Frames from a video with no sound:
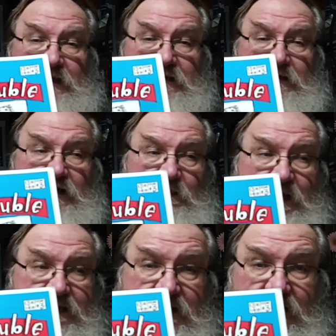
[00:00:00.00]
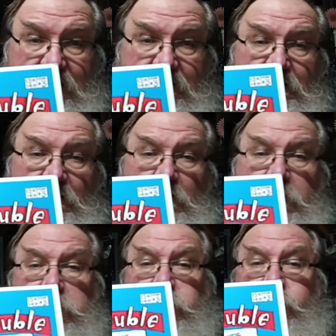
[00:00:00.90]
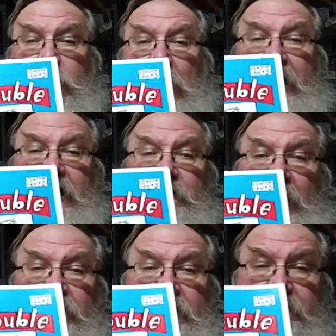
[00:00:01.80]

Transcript: comics by and about